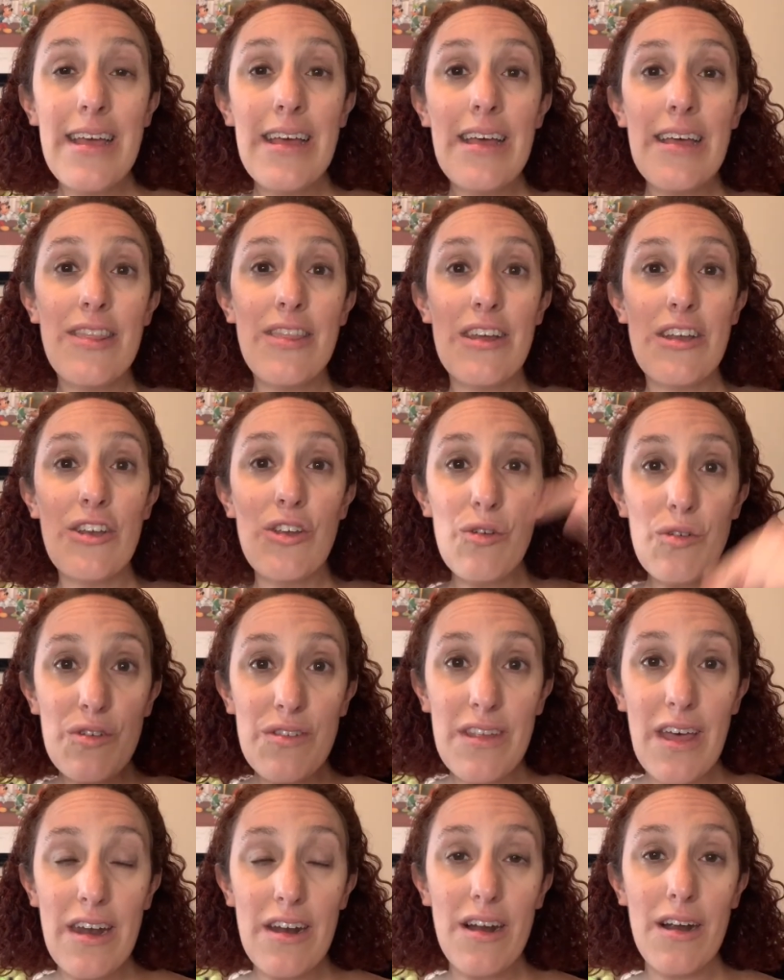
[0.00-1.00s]
The
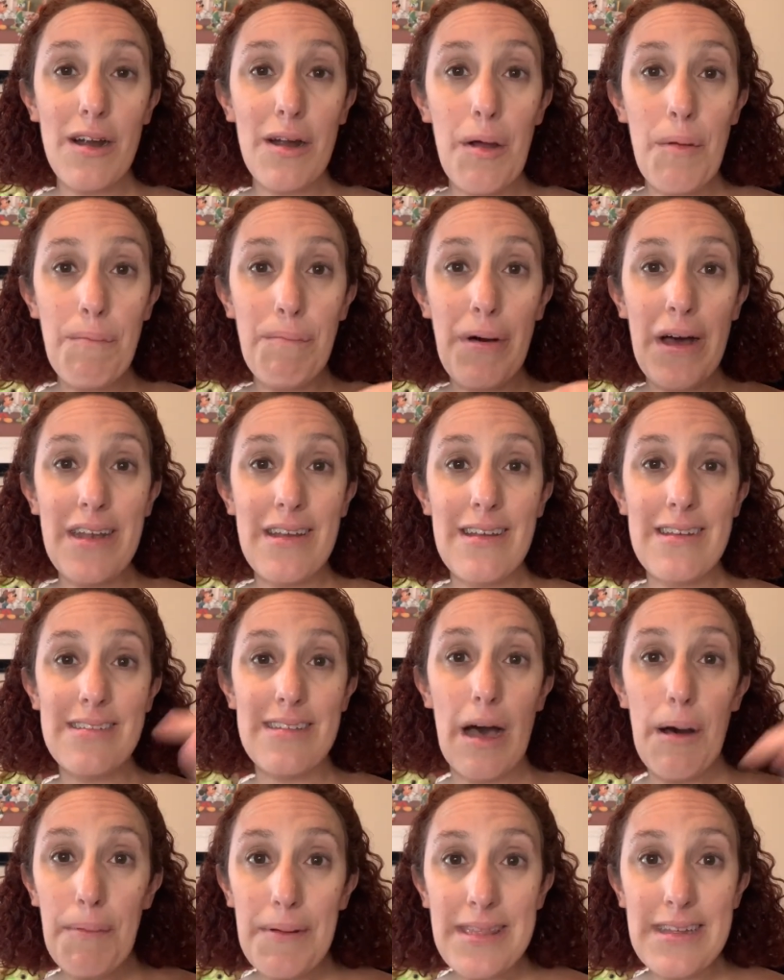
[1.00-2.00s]
newsletter button is
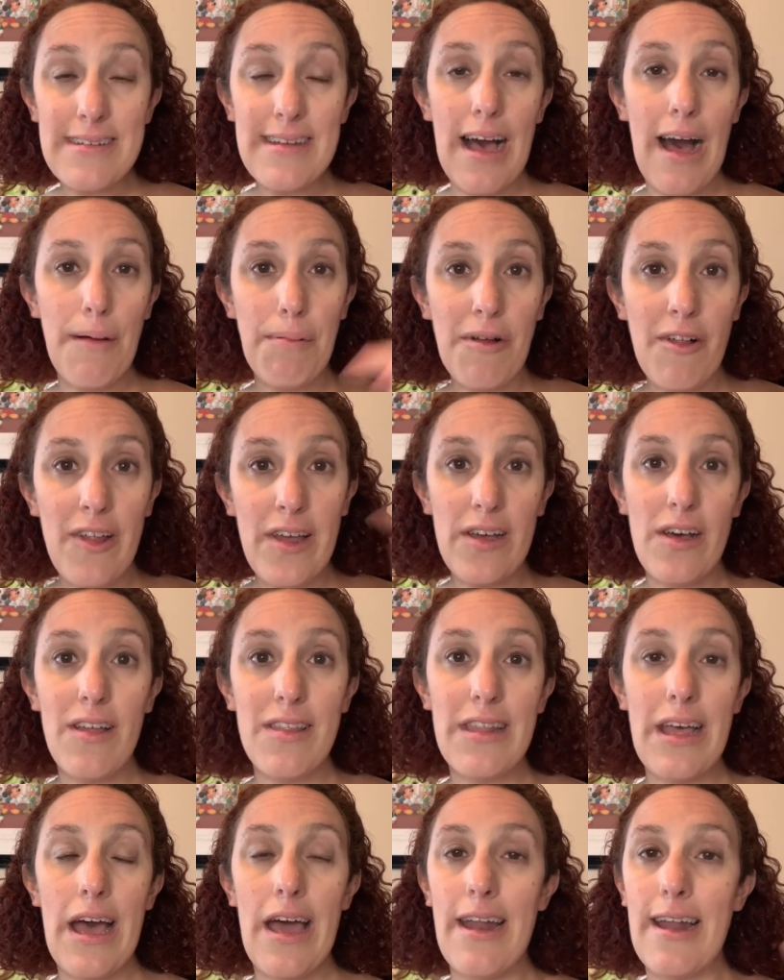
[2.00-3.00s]
up at the top. Click
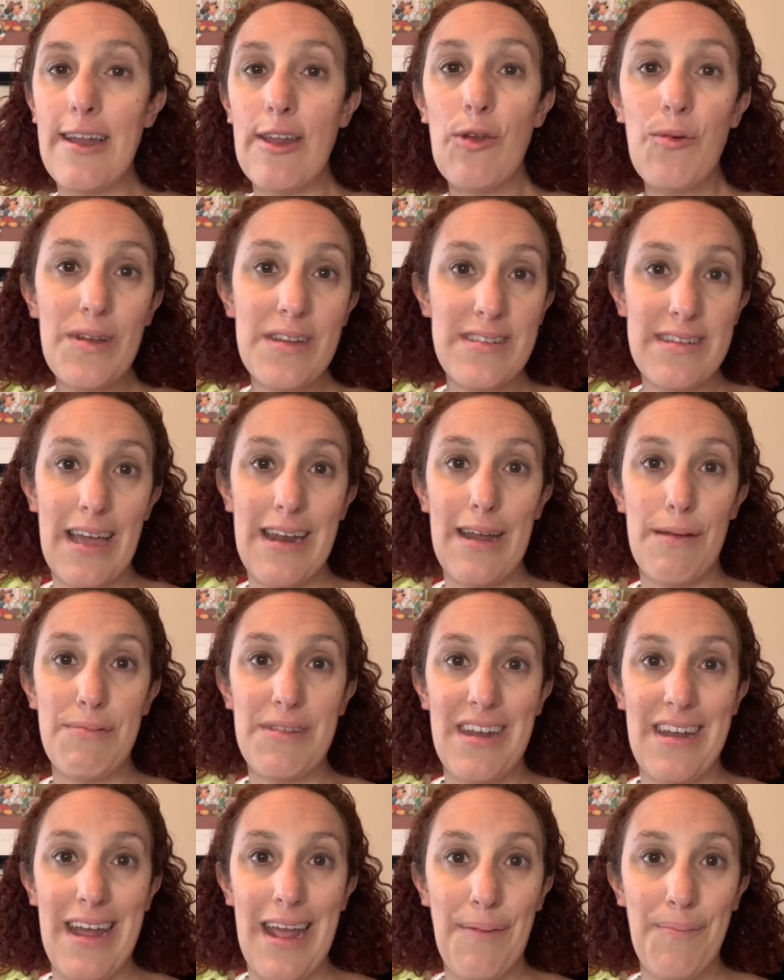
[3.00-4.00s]
on that and you can sign up
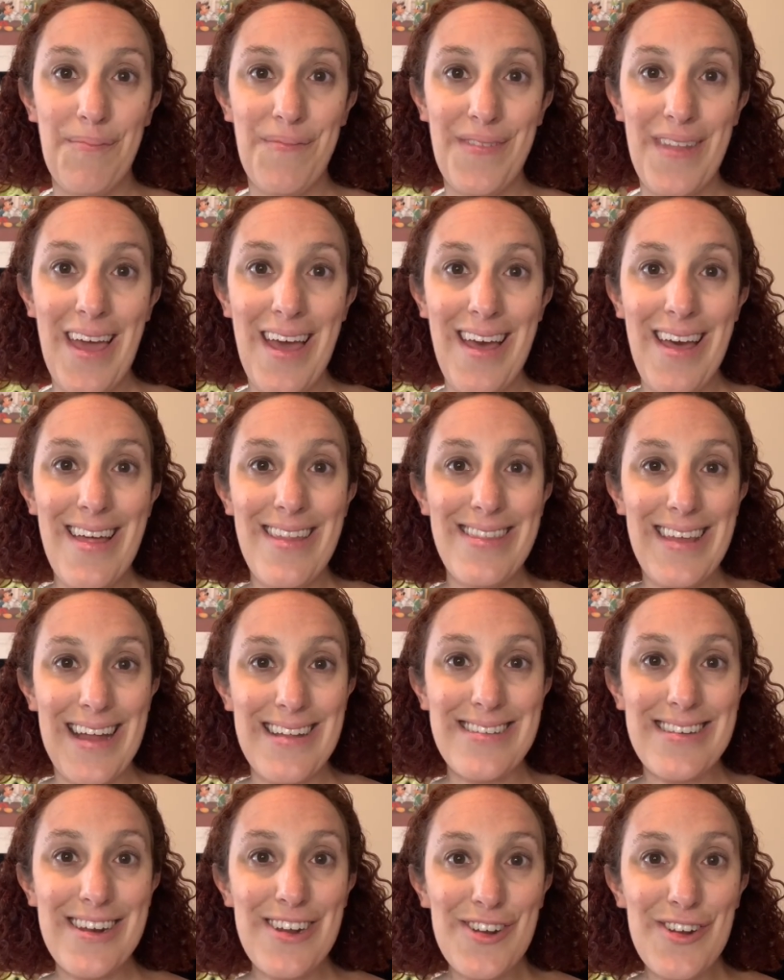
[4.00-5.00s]
today.
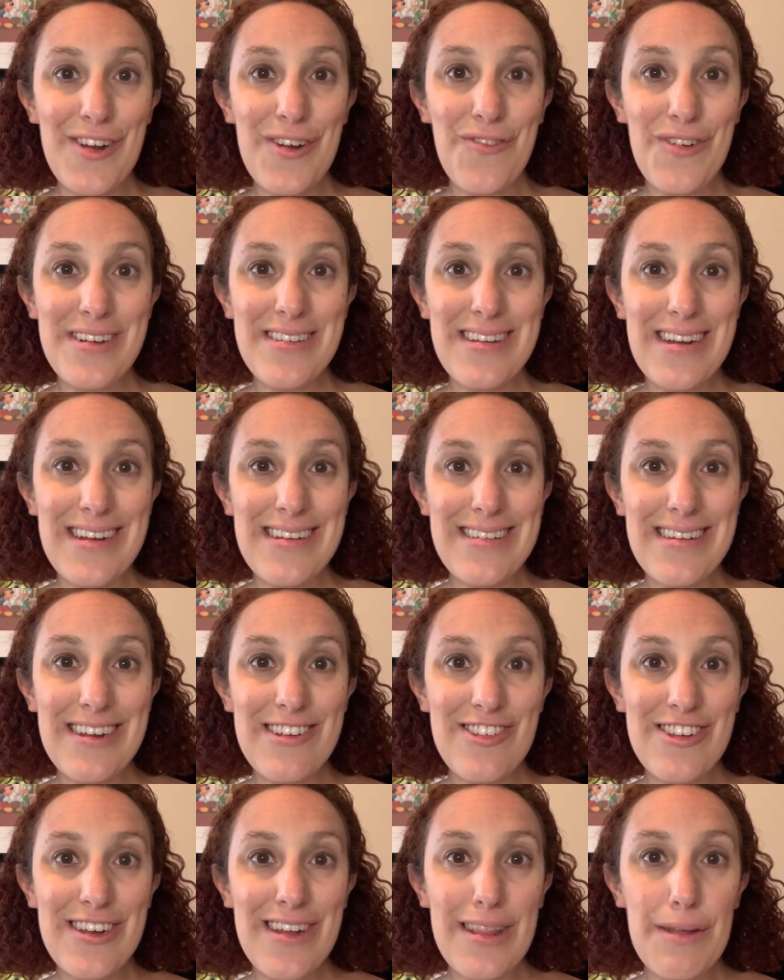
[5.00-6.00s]
That's going to do it for today's
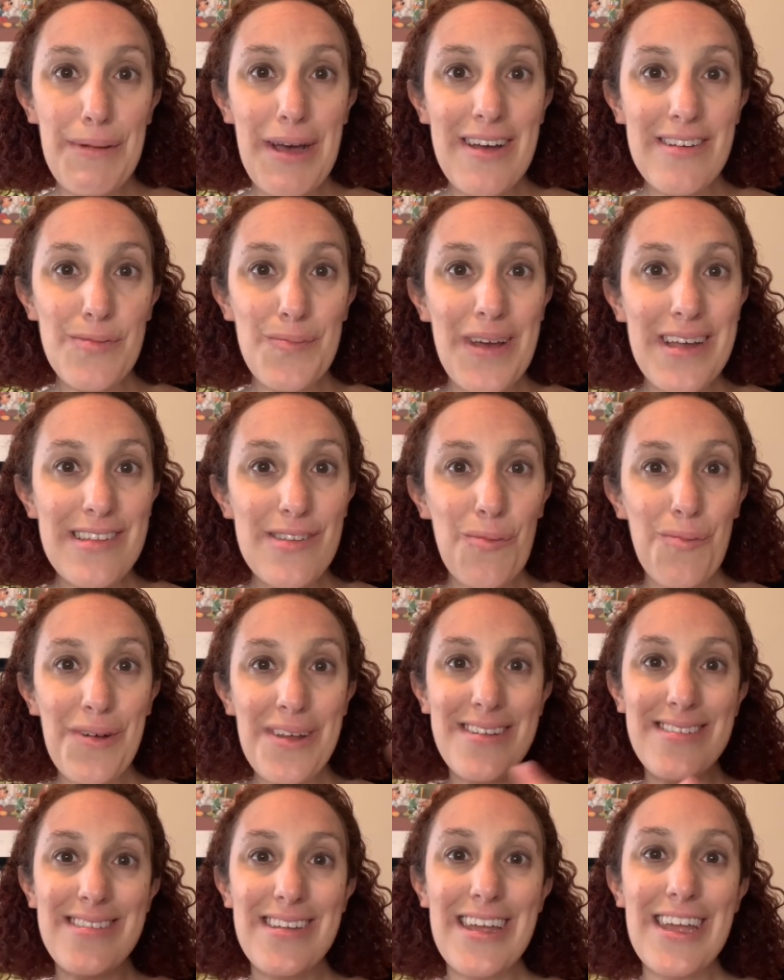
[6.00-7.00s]
edition of the Mouse Bites.
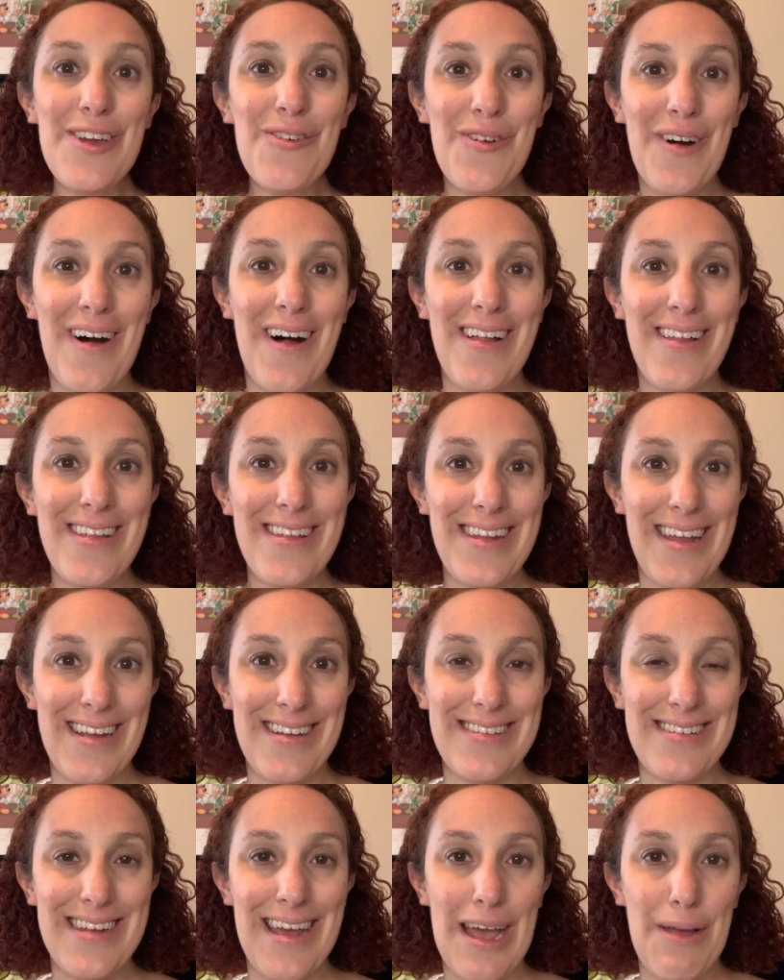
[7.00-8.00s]
We'll see you all
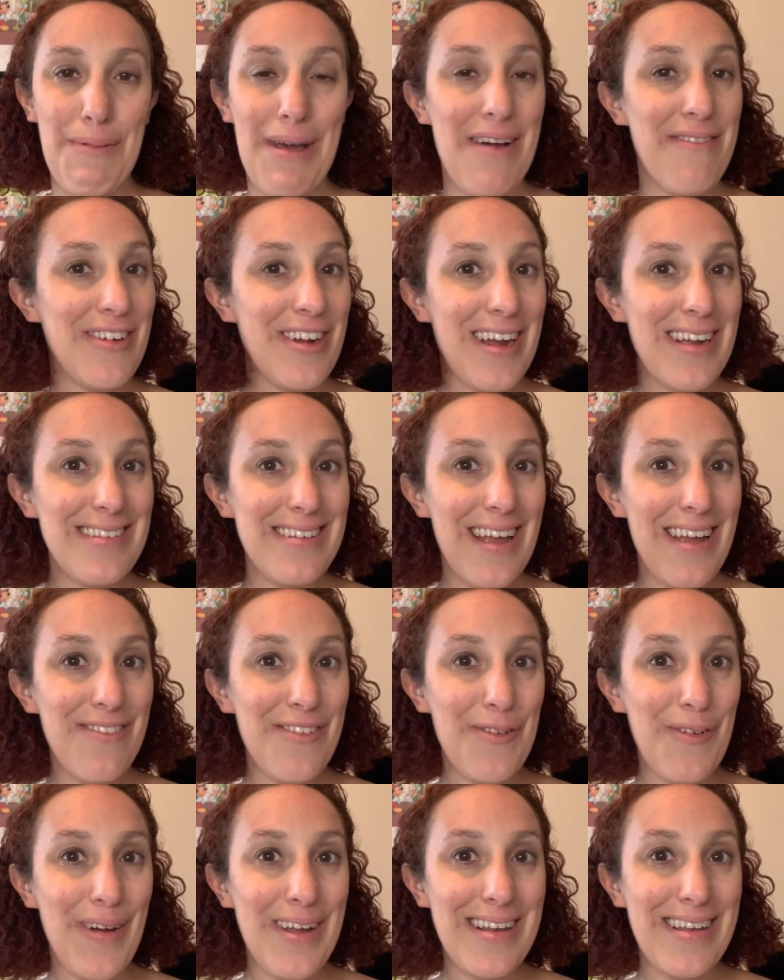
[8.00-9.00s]
next time. Have a great day,
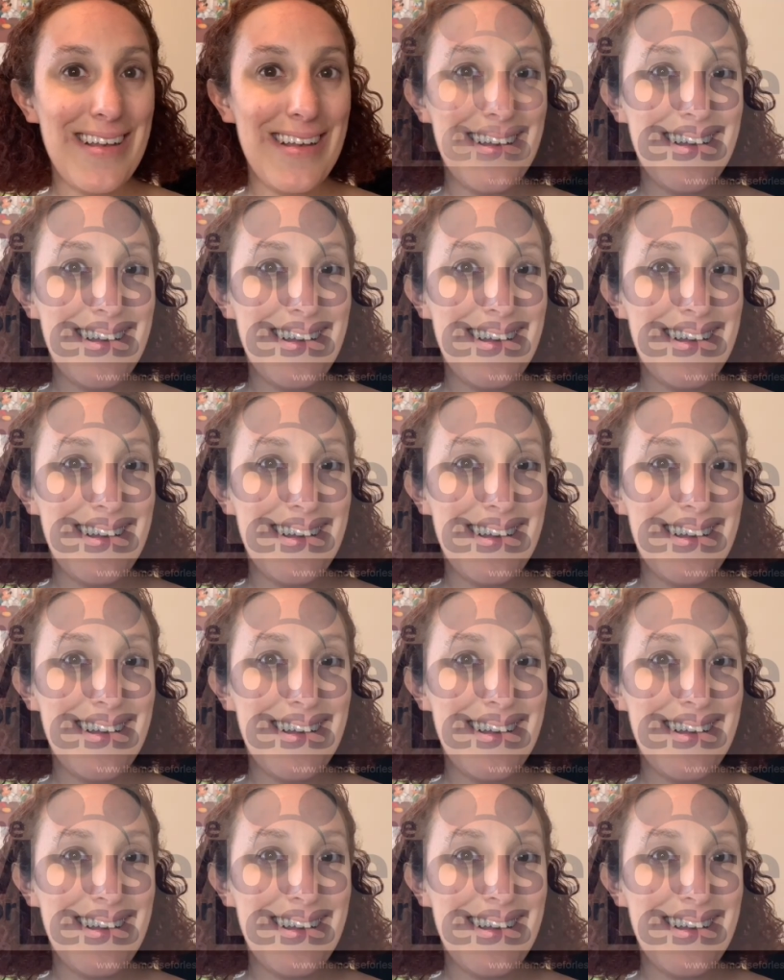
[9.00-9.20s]
everyone.